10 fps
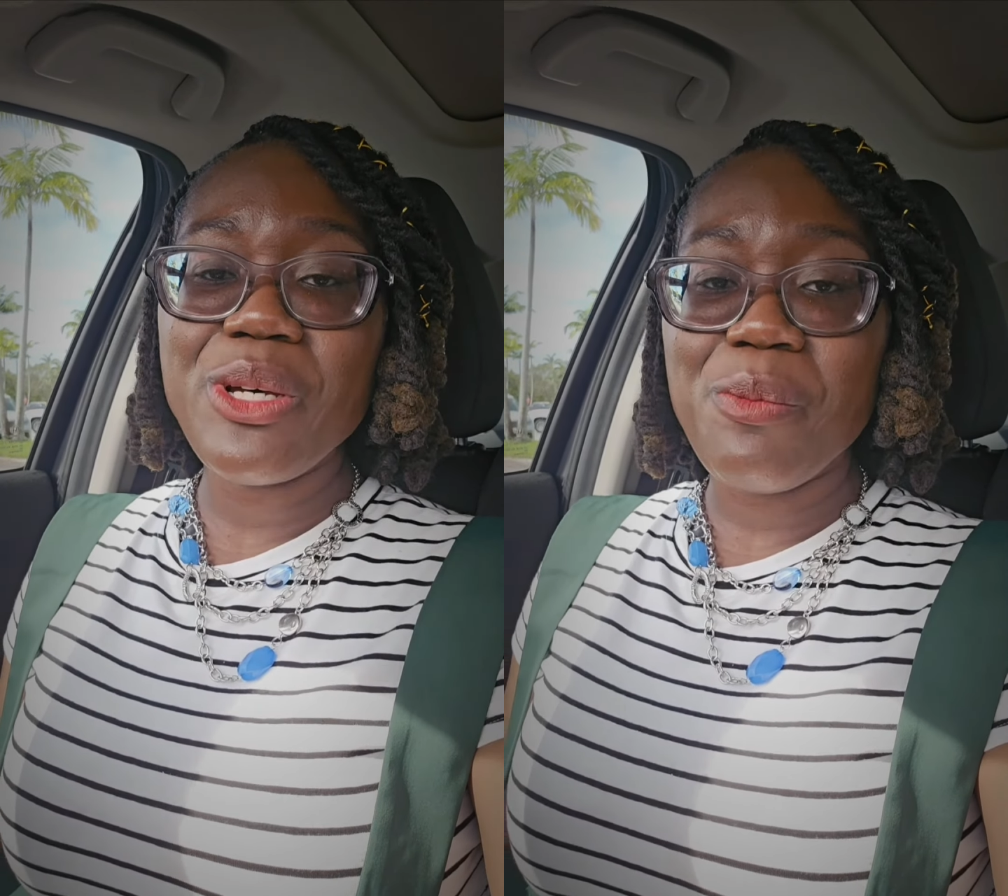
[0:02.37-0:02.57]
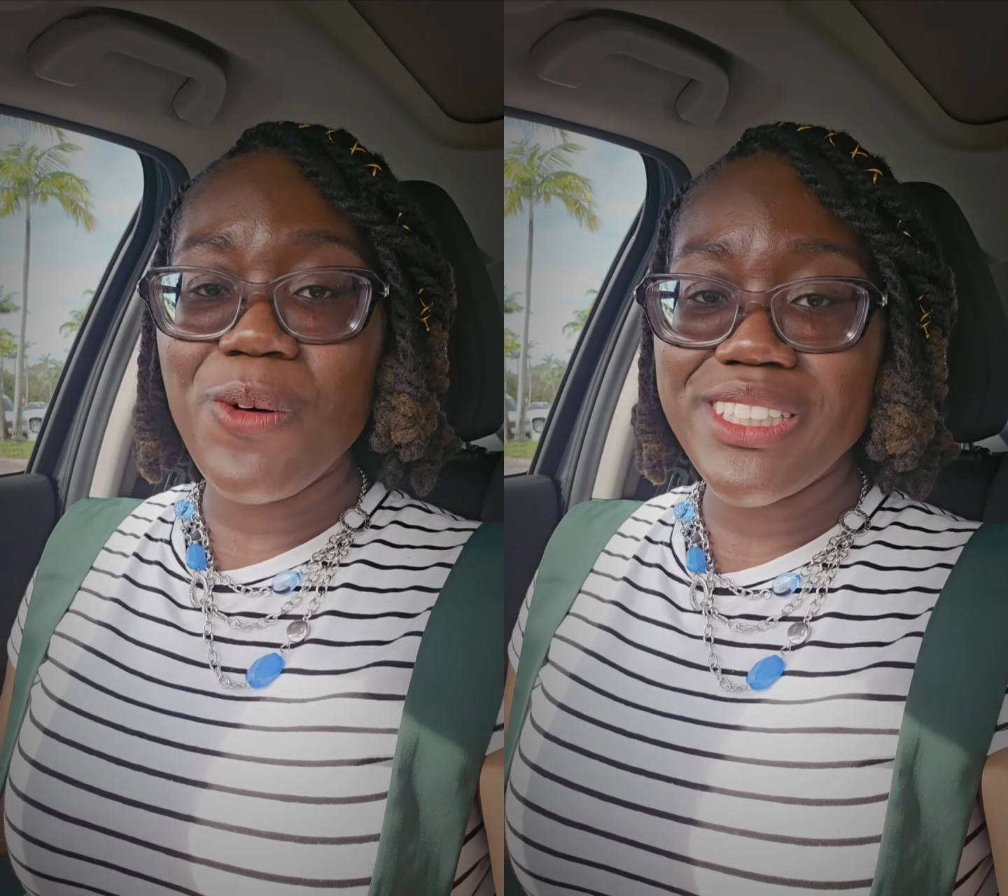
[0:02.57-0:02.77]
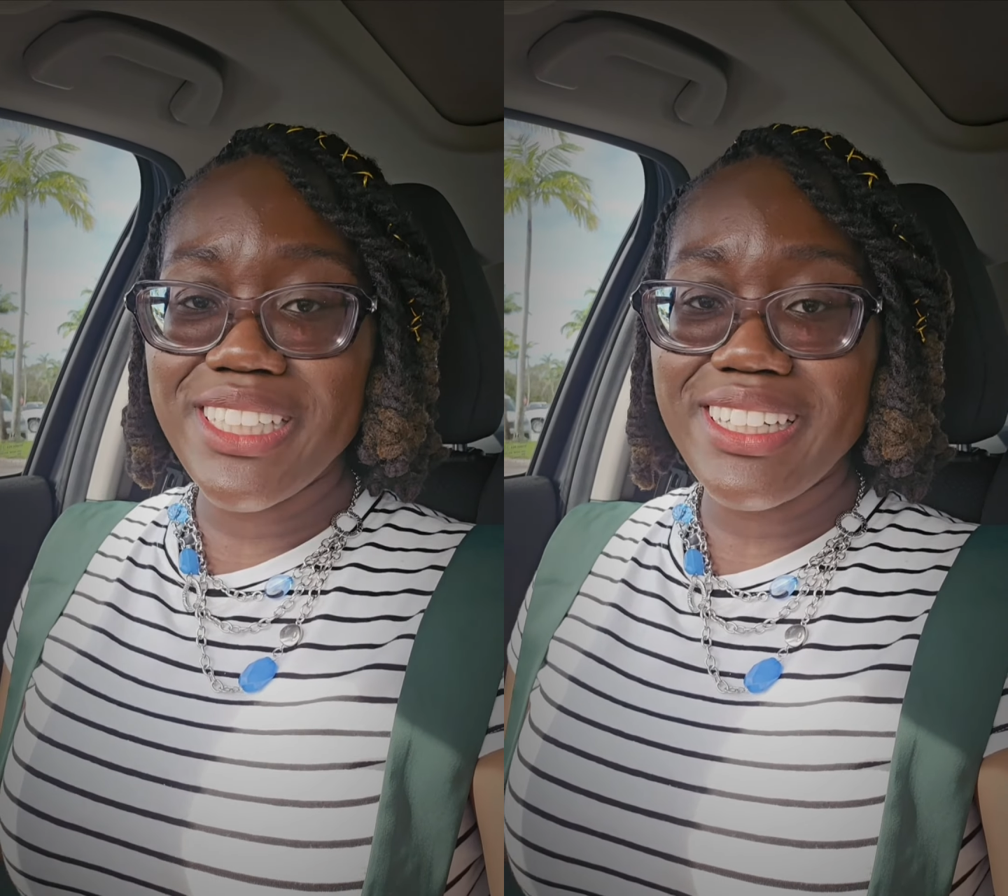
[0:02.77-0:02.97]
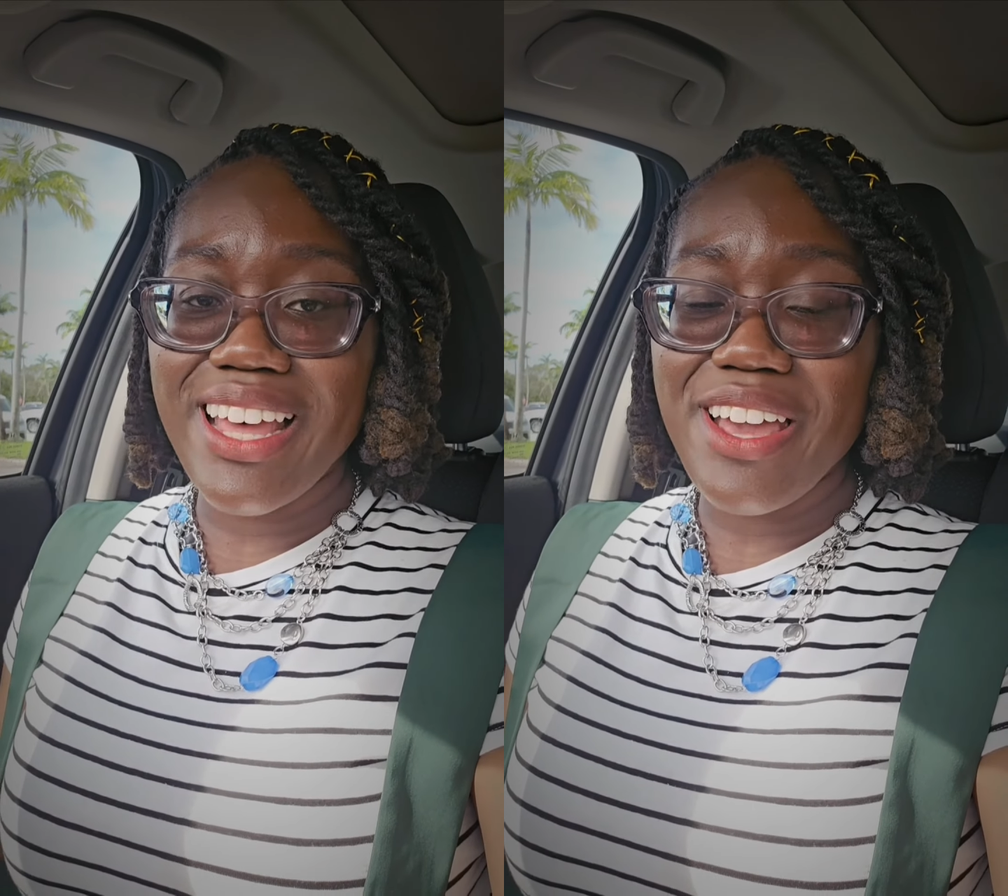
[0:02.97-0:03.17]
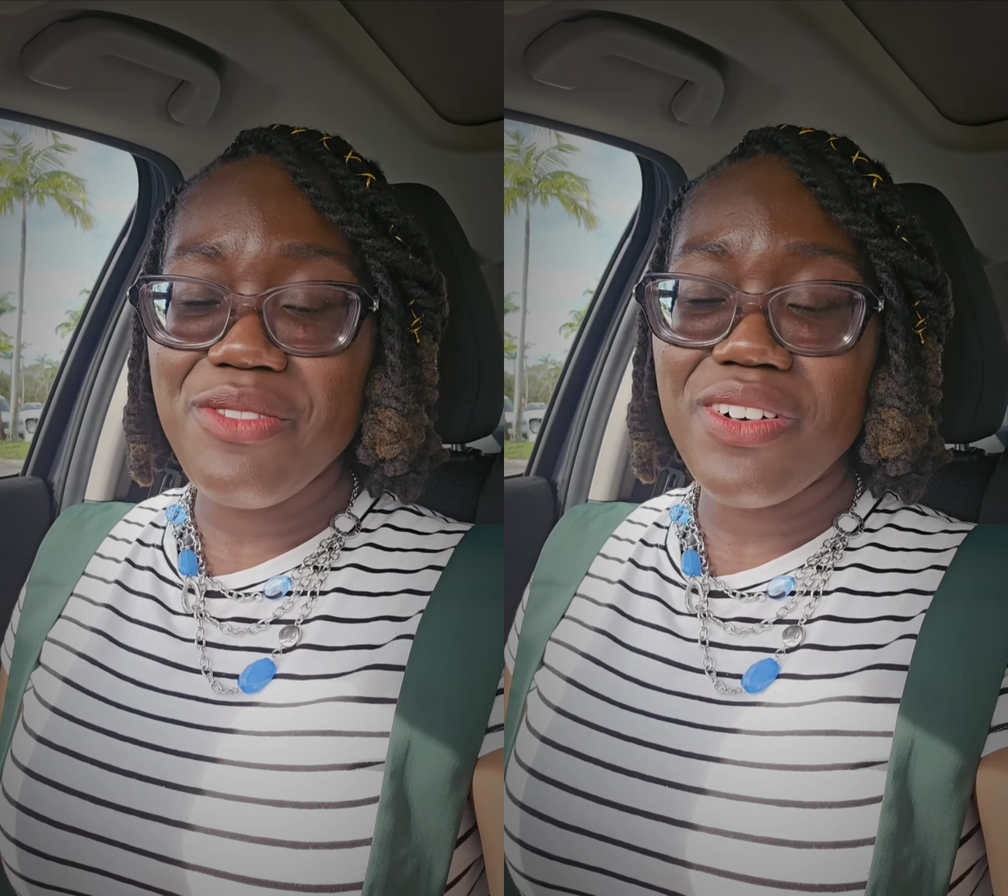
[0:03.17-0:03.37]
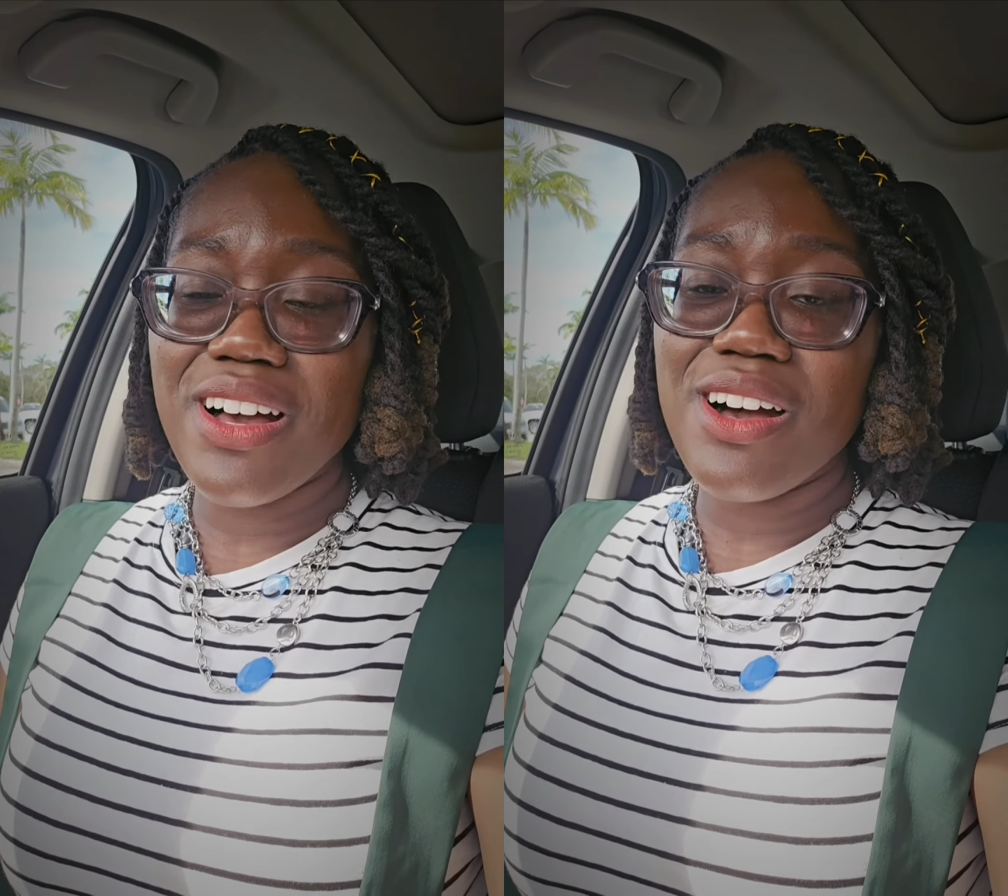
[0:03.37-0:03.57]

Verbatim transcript: to Appointed Life.